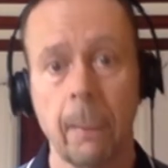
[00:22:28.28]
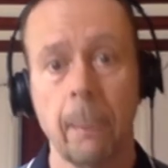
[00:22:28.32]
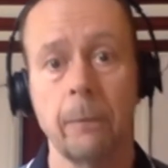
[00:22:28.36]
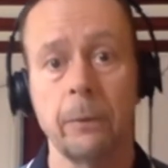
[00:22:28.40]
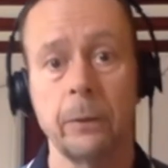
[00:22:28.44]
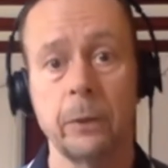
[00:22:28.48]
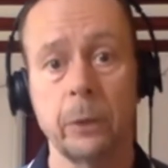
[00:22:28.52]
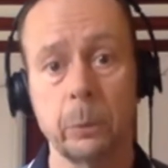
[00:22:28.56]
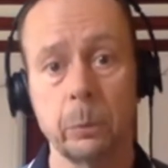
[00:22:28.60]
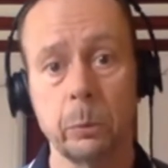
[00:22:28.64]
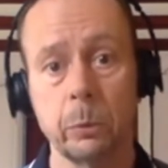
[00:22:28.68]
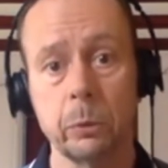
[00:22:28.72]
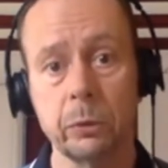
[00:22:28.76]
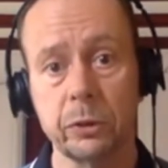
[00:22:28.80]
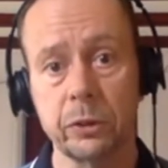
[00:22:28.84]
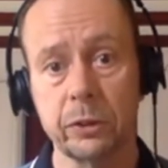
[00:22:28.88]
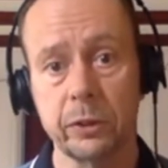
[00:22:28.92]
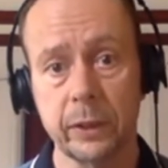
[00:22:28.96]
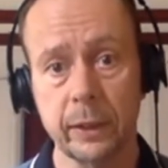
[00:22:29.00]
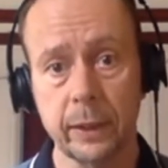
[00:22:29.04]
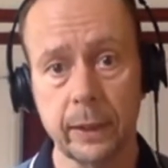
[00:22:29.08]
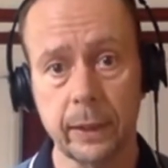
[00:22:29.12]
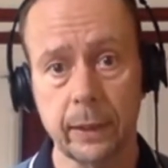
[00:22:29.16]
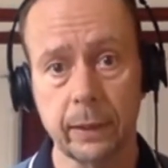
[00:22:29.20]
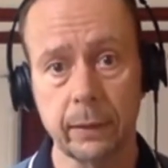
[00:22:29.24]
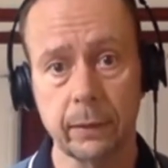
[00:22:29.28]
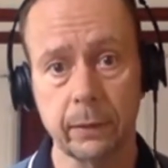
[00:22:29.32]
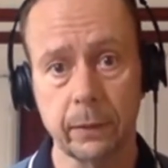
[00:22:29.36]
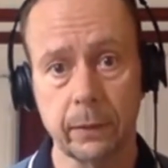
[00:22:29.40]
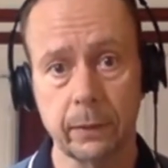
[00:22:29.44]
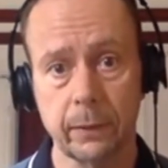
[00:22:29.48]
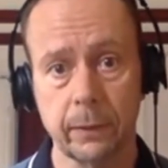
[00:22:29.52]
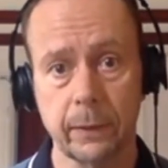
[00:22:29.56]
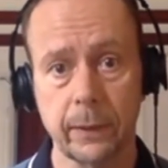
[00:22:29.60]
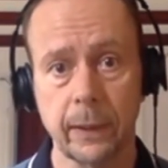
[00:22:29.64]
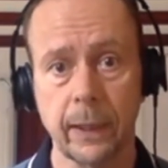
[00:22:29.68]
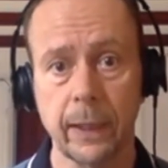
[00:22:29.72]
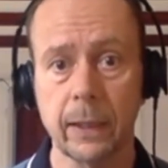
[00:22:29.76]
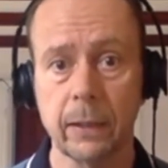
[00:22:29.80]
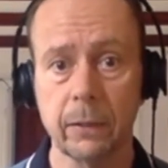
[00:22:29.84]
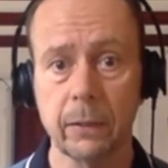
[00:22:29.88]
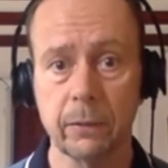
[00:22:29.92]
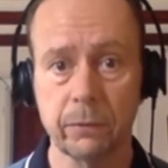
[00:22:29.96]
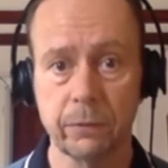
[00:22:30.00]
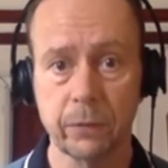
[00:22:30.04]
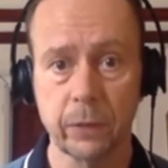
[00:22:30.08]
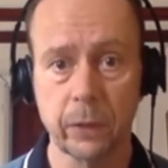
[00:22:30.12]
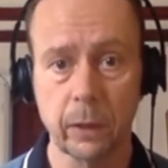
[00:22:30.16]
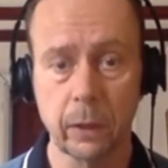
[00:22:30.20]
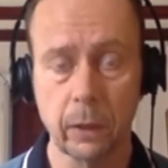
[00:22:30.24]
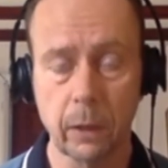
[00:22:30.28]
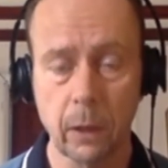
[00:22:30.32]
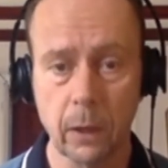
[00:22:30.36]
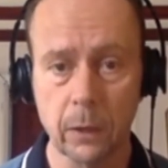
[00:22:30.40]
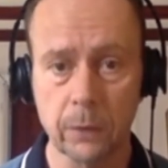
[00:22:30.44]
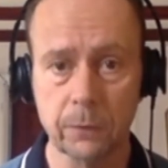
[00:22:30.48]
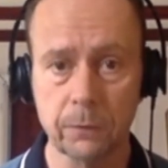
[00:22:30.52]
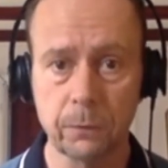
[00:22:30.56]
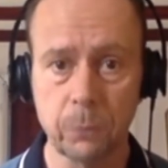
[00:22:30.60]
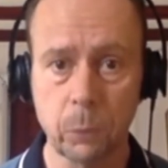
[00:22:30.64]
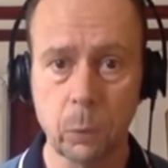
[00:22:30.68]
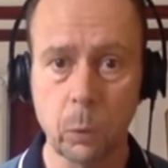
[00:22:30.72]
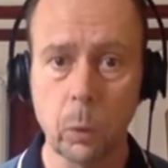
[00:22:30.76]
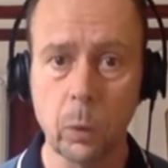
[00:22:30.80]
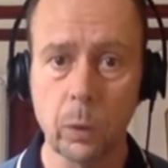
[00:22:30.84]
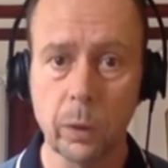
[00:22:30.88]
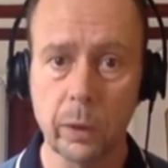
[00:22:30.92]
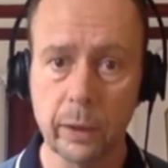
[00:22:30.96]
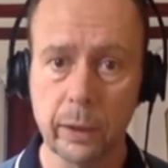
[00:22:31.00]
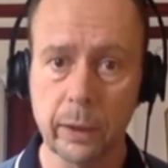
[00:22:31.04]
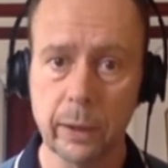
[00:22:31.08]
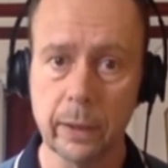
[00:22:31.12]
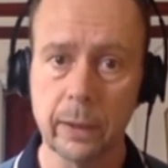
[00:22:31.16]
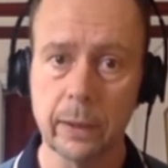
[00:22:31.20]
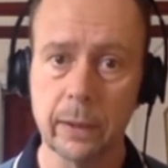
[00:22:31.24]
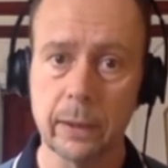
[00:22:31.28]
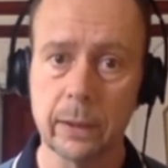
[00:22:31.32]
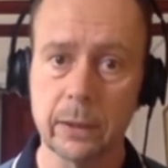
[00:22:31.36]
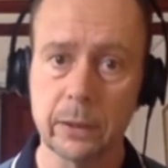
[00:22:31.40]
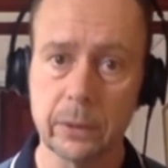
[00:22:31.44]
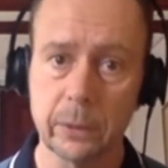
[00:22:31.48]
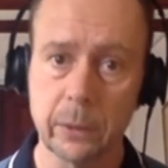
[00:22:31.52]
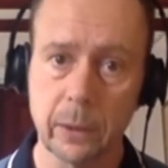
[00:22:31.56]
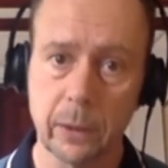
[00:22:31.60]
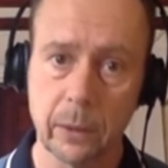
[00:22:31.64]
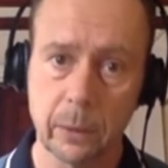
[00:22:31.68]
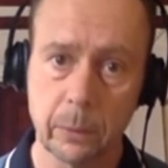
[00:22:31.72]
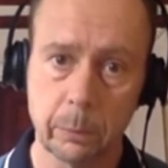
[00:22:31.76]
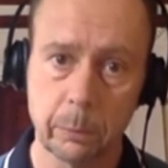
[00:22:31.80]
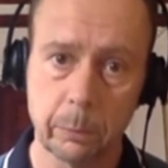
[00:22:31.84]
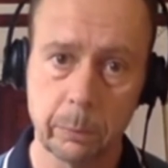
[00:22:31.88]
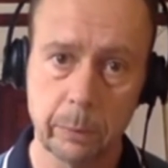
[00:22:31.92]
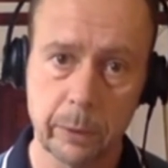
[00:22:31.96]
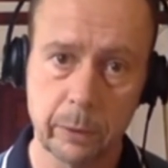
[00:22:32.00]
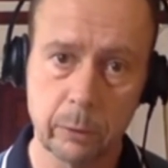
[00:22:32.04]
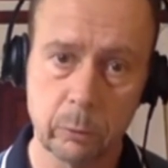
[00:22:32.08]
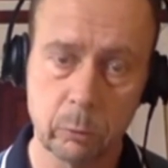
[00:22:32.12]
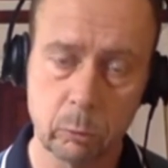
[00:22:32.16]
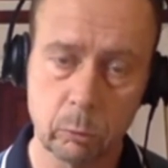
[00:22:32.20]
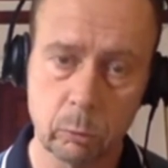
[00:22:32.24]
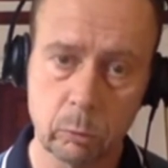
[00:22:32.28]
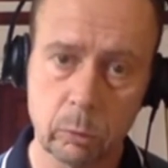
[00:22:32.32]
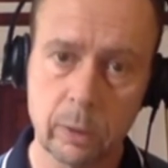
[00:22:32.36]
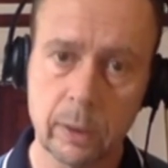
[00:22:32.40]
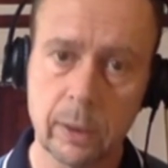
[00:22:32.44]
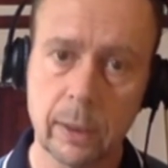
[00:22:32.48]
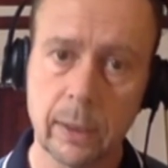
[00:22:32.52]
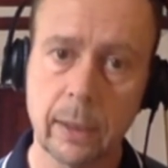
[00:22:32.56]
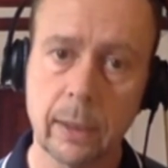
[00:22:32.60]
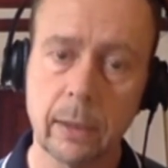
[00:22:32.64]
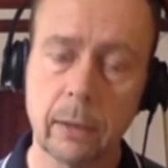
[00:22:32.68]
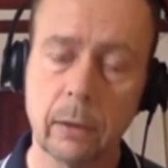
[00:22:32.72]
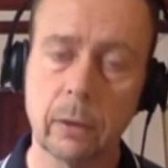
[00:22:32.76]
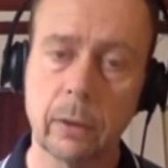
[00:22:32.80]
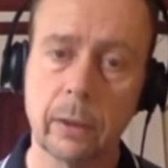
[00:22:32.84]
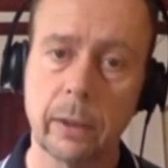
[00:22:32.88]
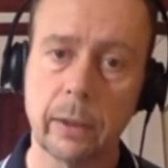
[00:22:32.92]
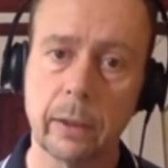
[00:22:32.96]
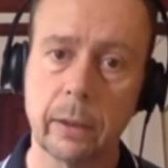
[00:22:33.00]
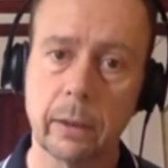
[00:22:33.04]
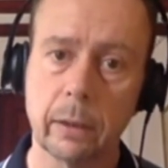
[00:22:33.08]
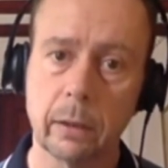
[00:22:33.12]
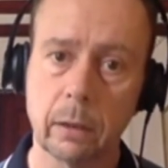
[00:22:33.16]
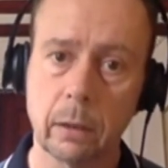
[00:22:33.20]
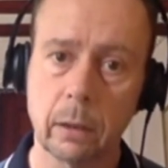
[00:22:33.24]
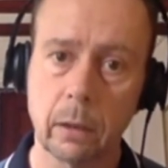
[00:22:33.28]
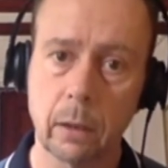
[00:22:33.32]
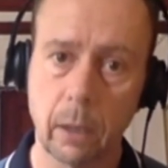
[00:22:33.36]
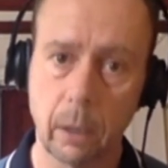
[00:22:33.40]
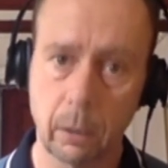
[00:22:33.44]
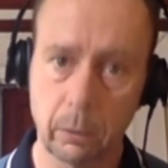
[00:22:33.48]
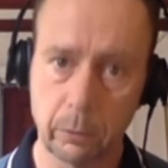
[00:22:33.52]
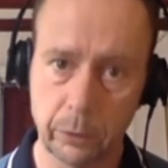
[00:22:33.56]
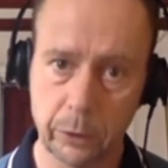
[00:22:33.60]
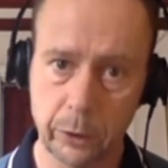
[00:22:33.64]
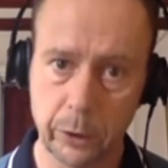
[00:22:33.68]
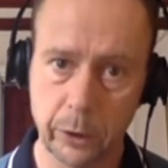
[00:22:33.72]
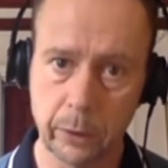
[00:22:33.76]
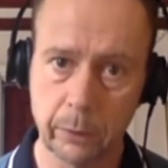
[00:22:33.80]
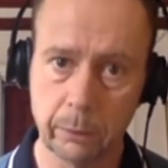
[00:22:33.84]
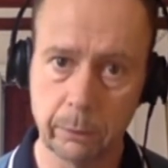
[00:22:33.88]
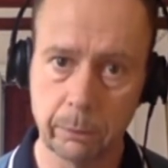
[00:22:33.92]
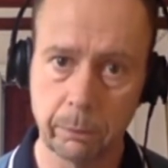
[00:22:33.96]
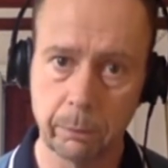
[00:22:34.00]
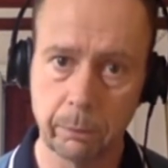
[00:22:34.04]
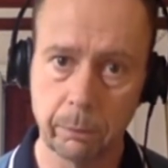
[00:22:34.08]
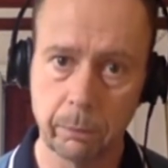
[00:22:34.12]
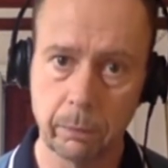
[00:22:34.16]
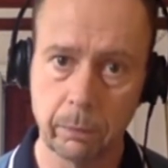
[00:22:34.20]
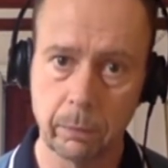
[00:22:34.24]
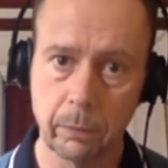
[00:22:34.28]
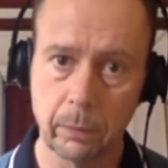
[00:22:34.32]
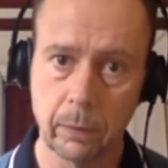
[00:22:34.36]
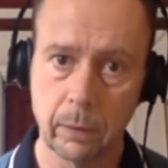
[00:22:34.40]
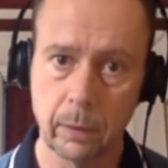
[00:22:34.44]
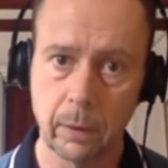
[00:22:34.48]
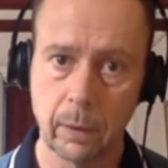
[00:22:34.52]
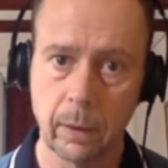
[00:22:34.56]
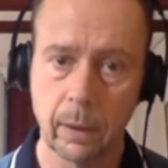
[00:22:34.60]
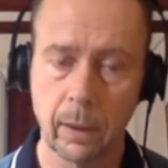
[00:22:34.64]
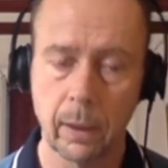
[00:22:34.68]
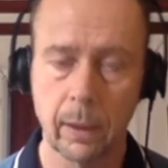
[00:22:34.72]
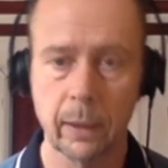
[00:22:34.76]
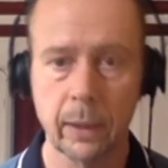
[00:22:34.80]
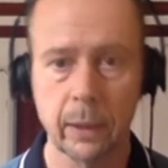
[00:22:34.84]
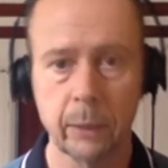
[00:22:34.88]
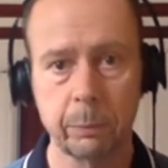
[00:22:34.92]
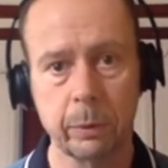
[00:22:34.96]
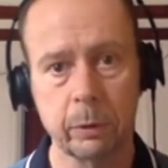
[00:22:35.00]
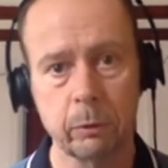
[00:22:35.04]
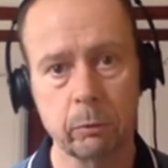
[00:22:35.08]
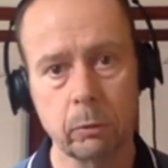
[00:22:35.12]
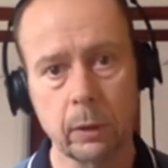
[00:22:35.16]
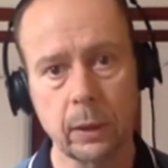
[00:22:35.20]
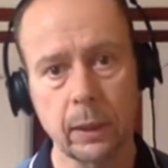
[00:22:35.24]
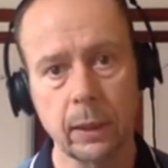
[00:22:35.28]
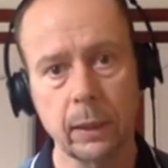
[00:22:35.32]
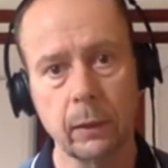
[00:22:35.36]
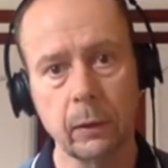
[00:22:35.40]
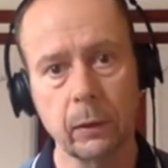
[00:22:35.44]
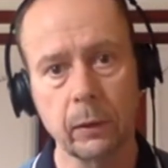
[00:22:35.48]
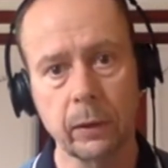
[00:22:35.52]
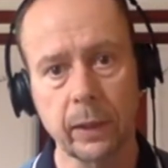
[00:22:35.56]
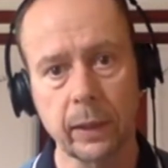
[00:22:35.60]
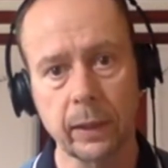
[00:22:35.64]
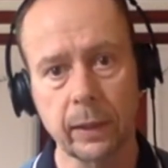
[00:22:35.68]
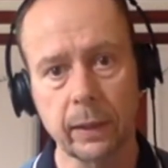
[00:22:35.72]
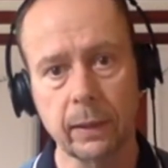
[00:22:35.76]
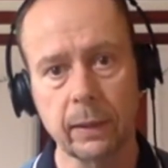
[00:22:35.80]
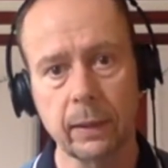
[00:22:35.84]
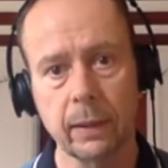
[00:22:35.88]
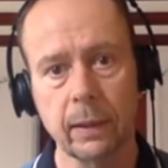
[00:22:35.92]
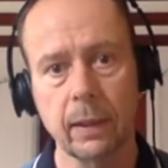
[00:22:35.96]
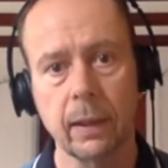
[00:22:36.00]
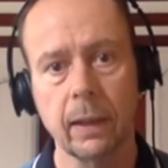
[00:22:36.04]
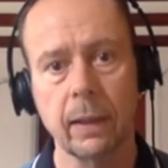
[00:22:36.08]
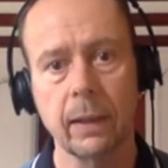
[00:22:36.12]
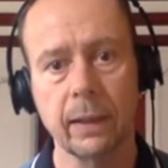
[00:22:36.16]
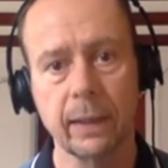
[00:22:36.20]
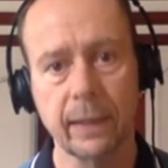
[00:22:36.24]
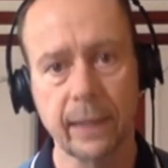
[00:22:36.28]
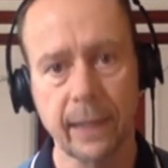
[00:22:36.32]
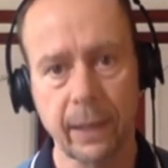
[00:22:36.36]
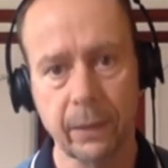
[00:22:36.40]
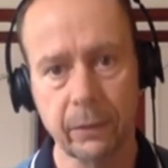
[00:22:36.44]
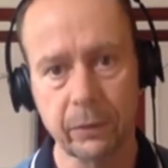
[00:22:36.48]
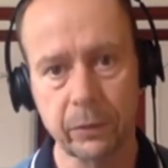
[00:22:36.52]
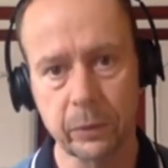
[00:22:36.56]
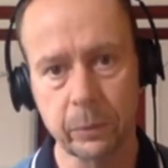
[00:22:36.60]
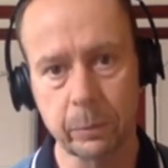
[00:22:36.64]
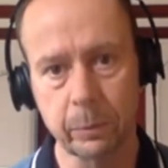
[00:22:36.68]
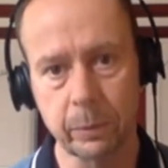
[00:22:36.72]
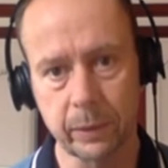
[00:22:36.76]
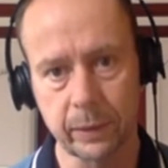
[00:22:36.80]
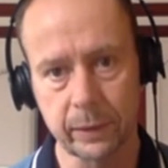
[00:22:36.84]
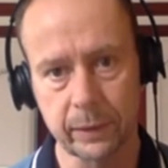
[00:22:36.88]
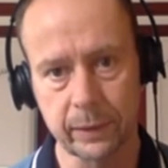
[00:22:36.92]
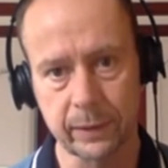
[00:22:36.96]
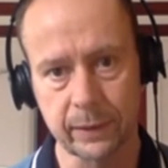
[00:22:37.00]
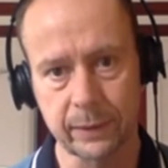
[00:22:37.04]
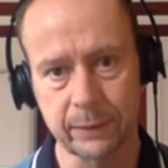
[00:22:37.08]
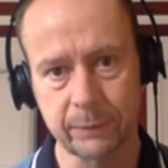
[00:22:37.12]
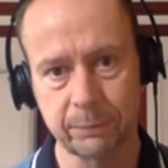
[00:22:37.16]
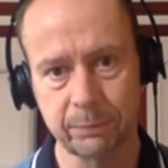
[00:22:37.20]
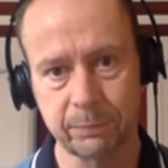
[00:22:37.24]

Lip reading: you will see that they have, for the last 4 years, been really looking at culture, and they've been really looking at accountability.